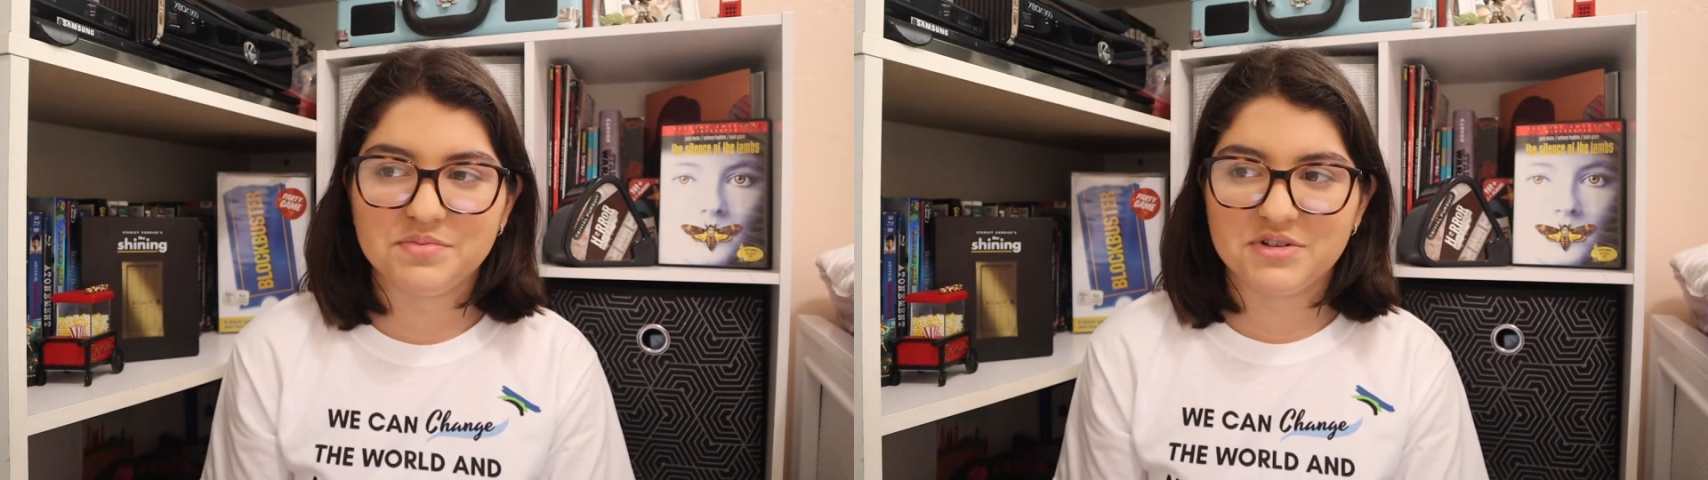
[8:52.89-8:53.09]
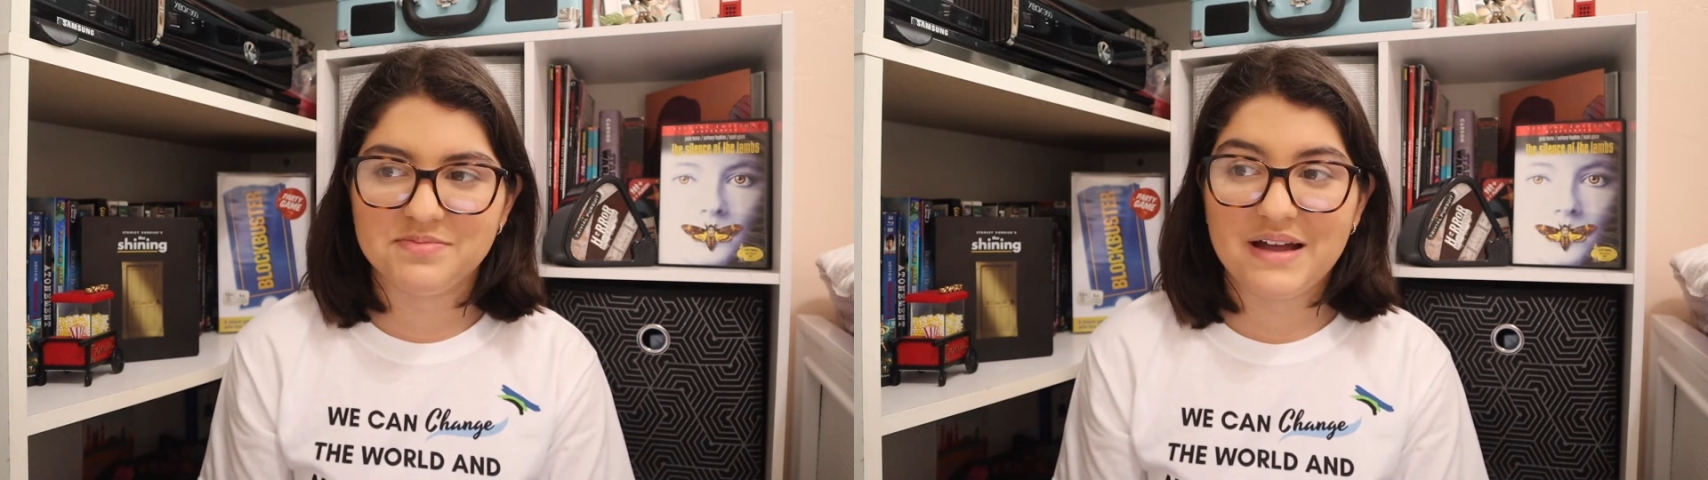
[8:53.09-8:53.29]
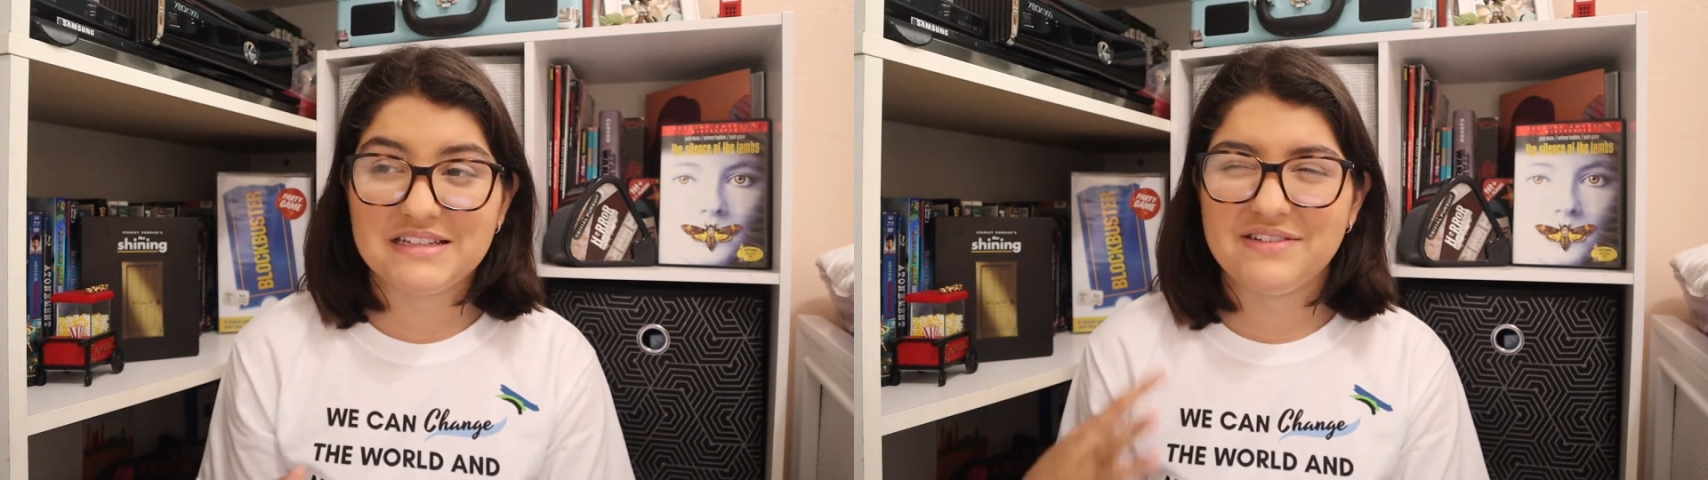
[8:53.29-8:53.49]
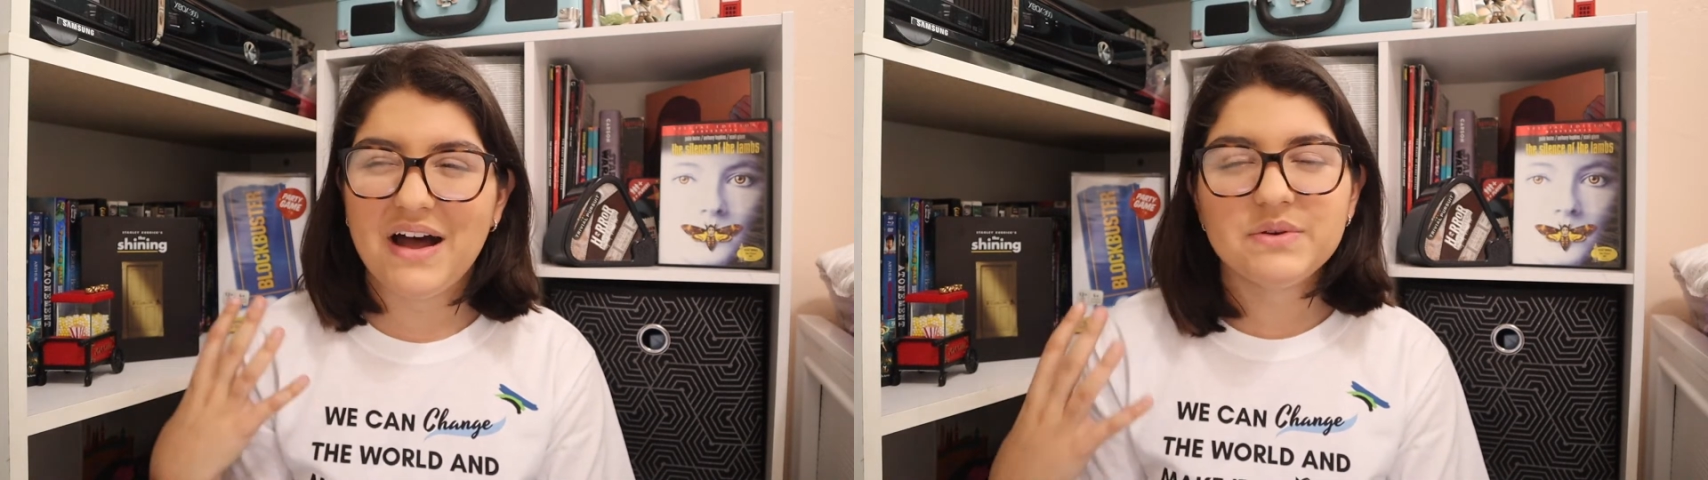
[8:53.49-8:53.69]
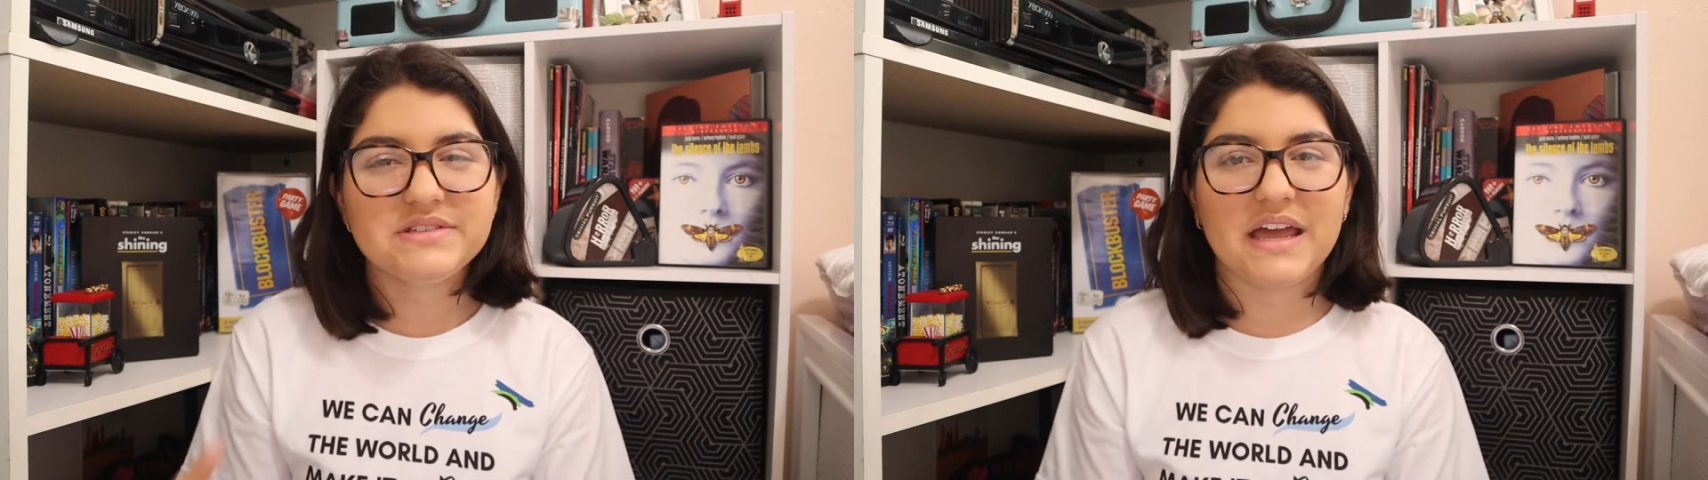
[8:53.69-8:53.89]
perspective
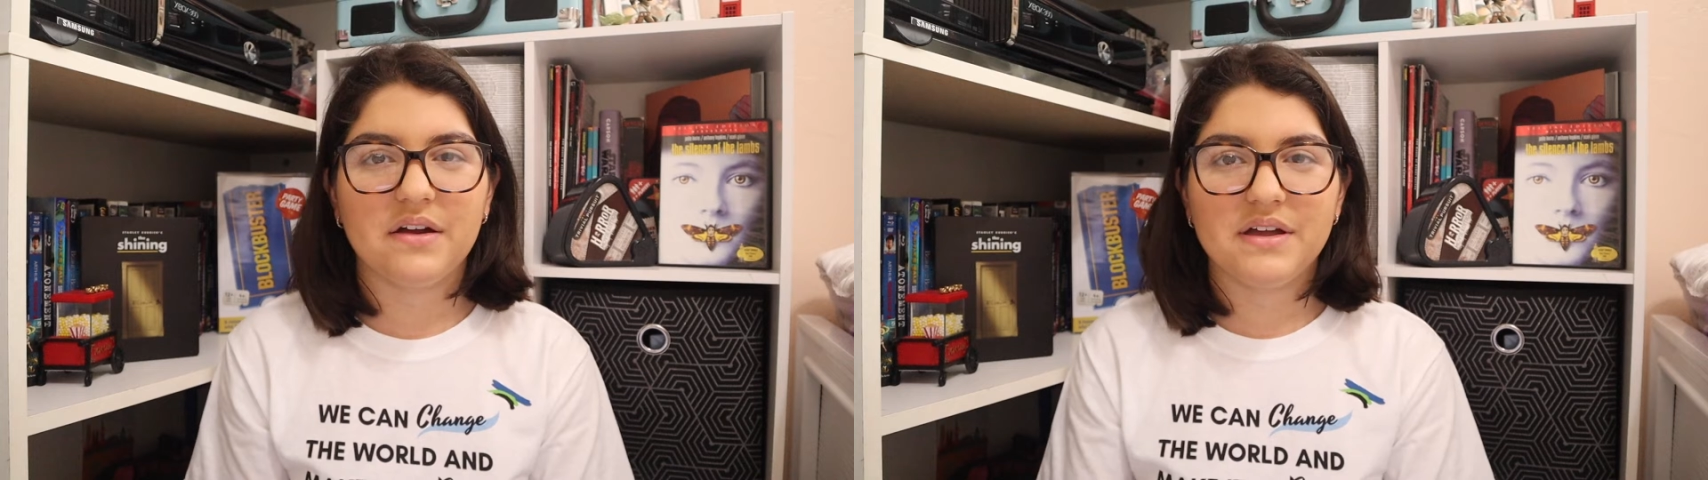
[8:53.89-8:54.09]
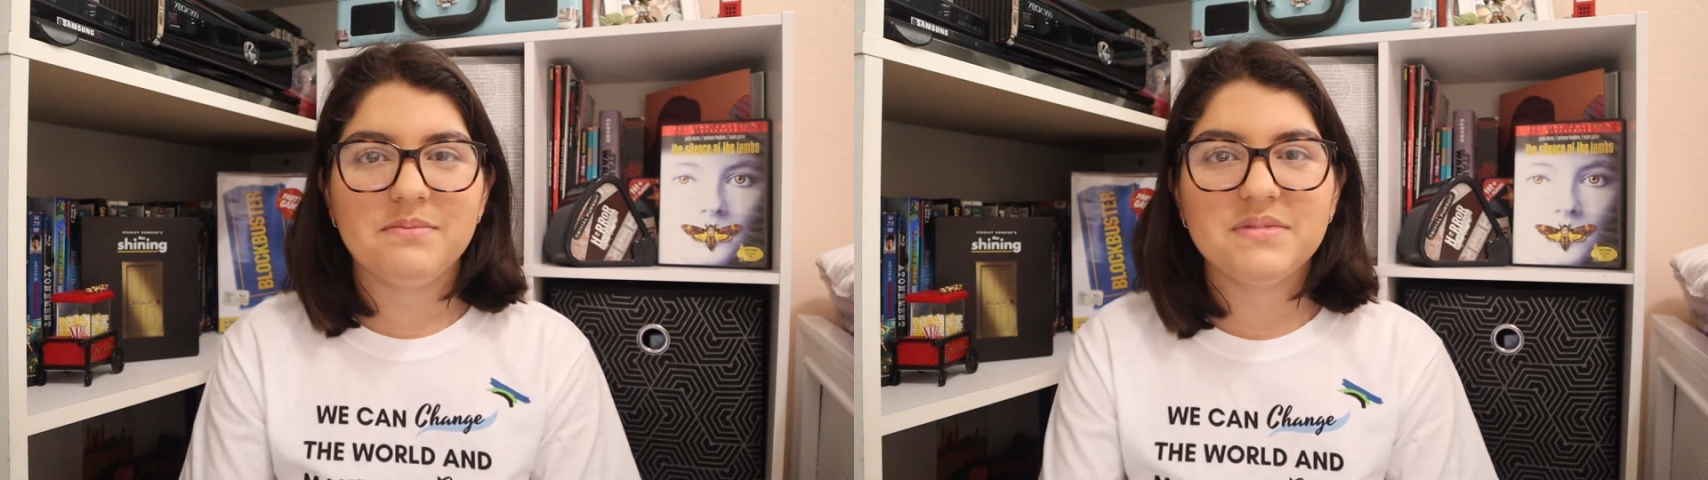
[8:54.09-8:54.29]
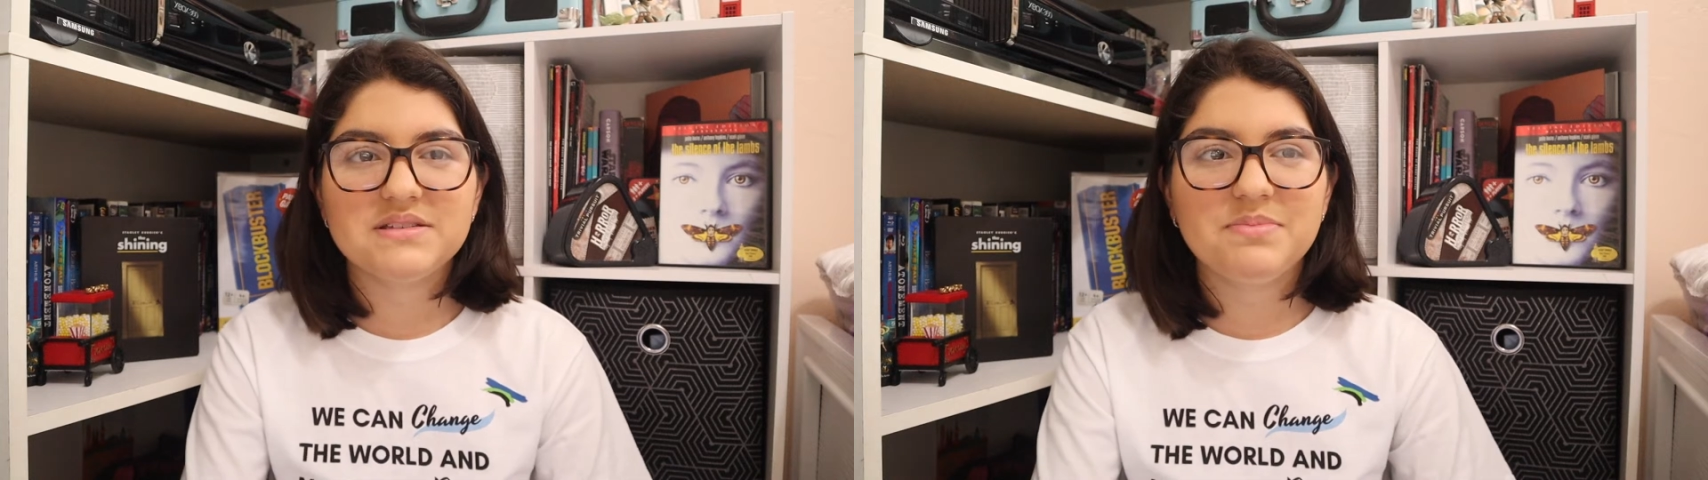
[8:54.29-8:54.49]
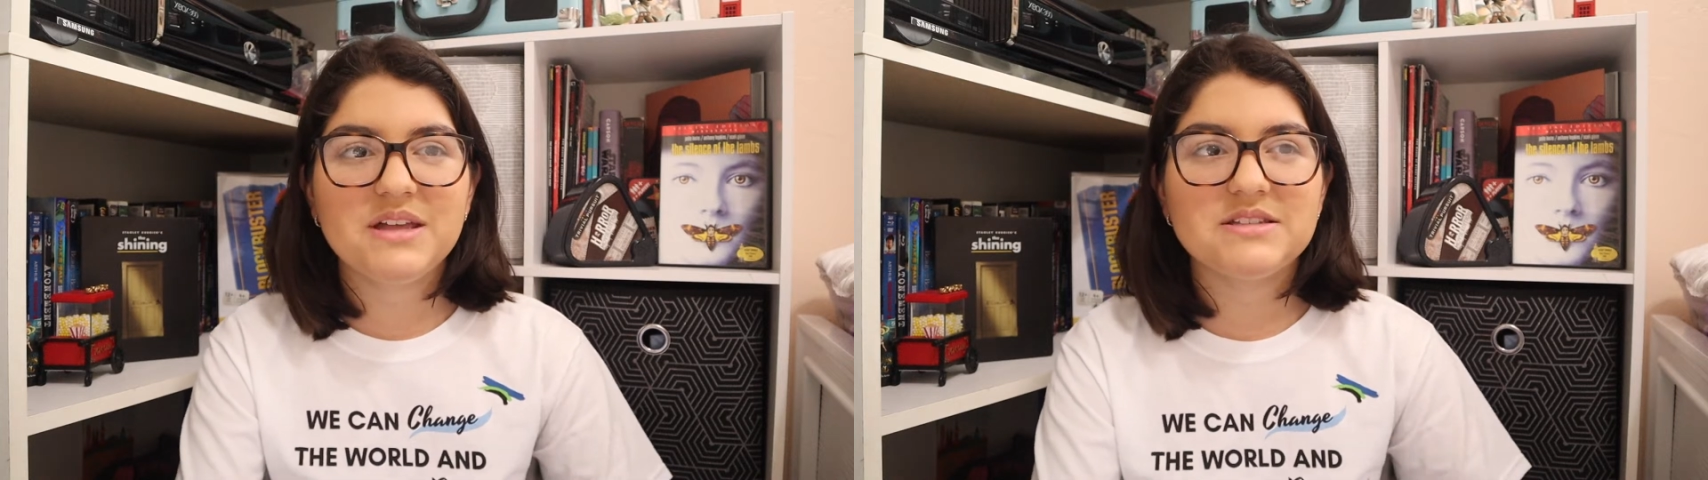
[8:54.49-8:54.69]
how scary it must be